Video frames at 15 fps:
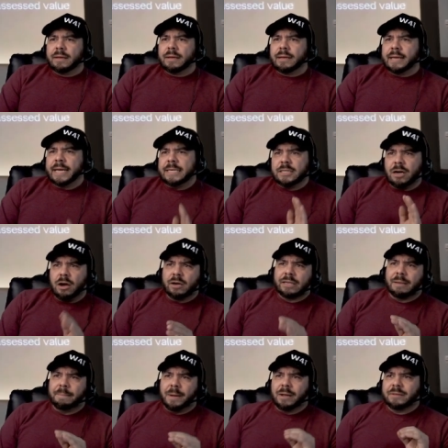he
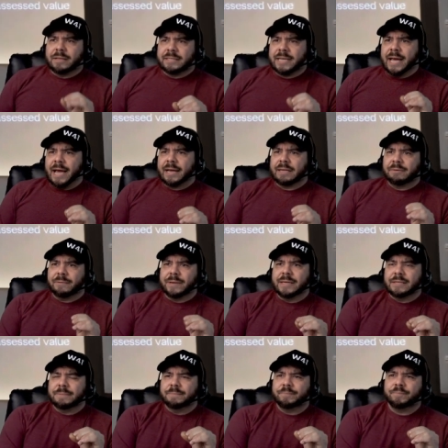talks about the tax
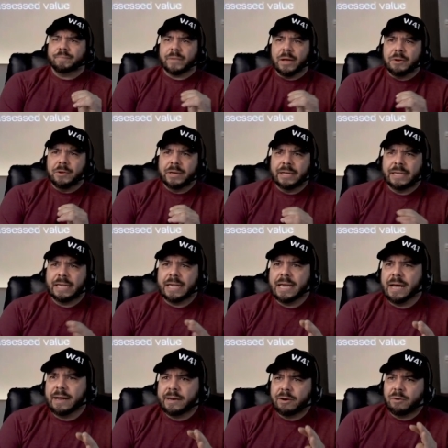rate. And you can see
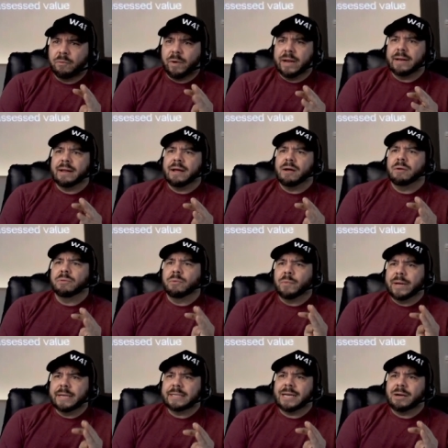on here right now the
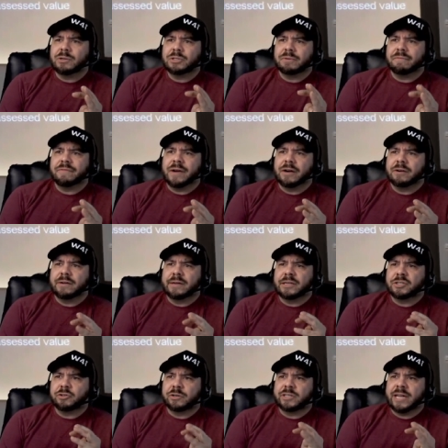Wayne Township Fire
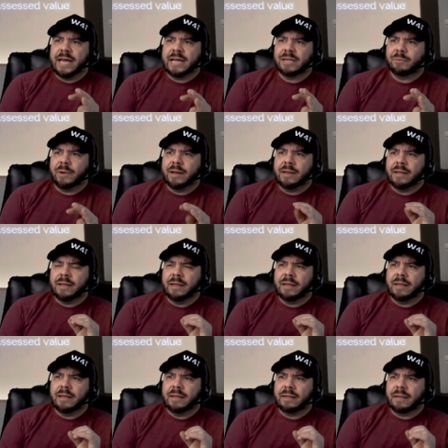District tax rate
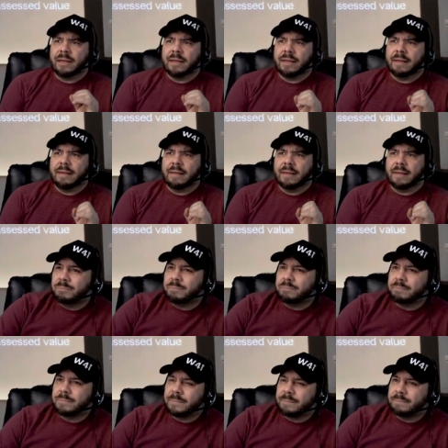is
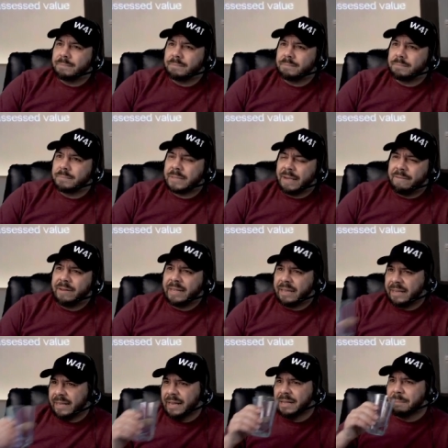
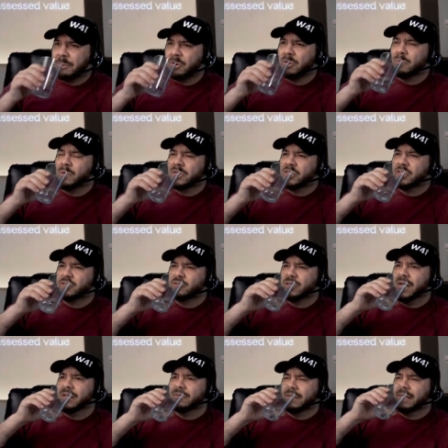76 cents per
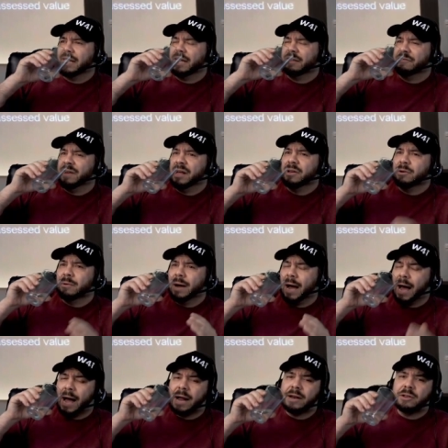$100 assessed value
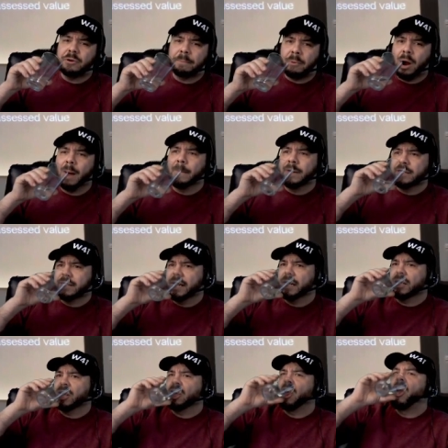on your property
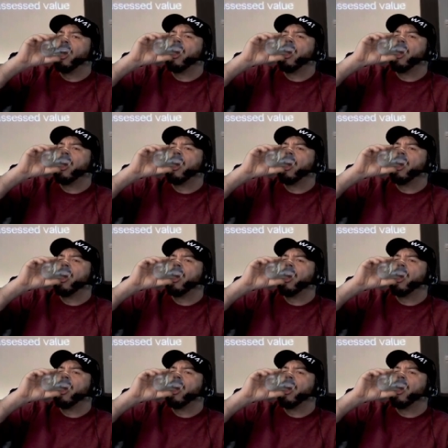taxes.